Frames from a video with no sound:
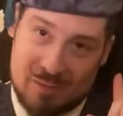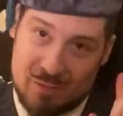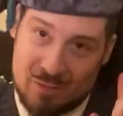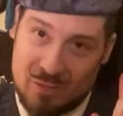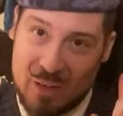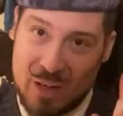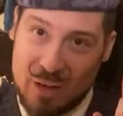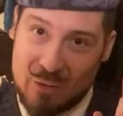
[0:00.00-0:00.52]

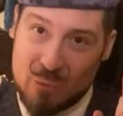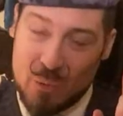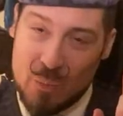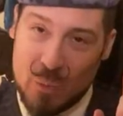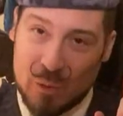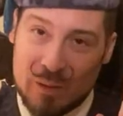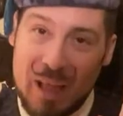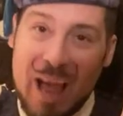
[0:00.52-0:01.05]
for
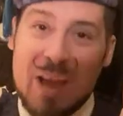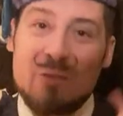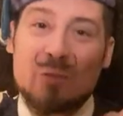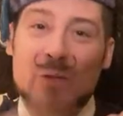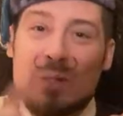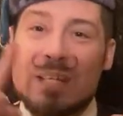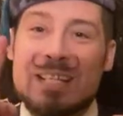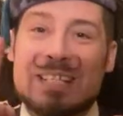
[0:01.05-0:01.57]
more
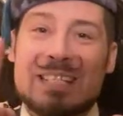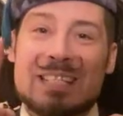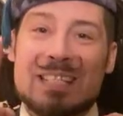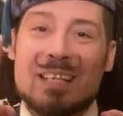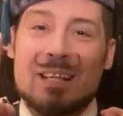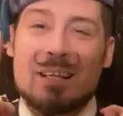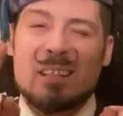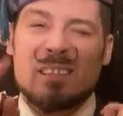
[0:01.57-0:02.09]
live
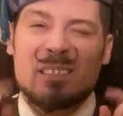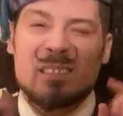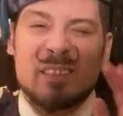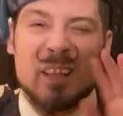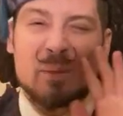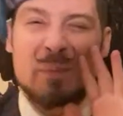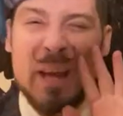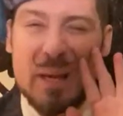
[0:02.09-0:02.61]
reads.
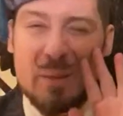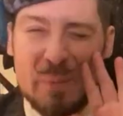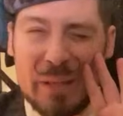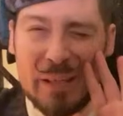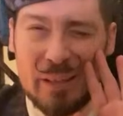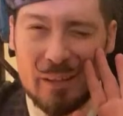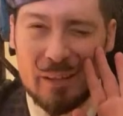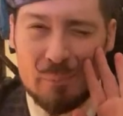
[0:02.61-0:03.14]
There might
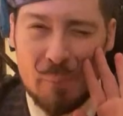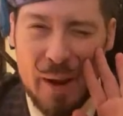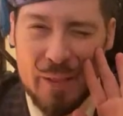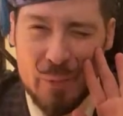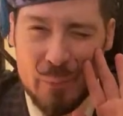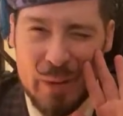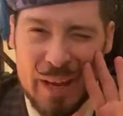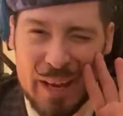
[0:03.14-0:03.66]
be, by
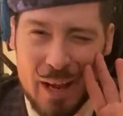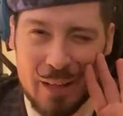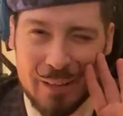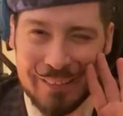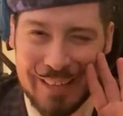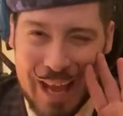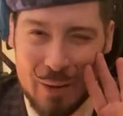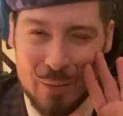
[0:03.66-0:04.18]
the way, I'll
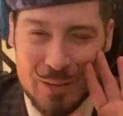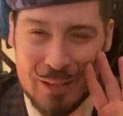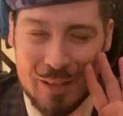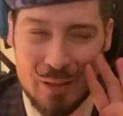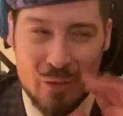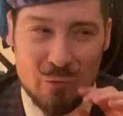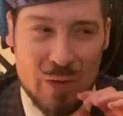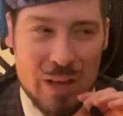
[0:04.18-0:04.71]
announce it
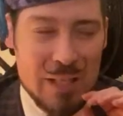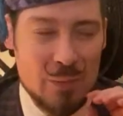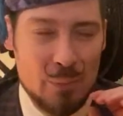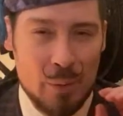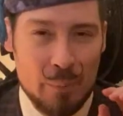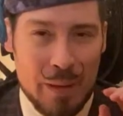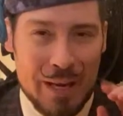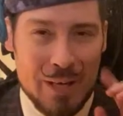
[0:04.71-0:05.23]
on the
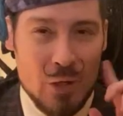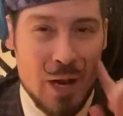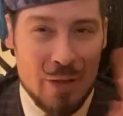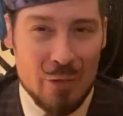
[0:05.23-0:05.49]
Facebook page.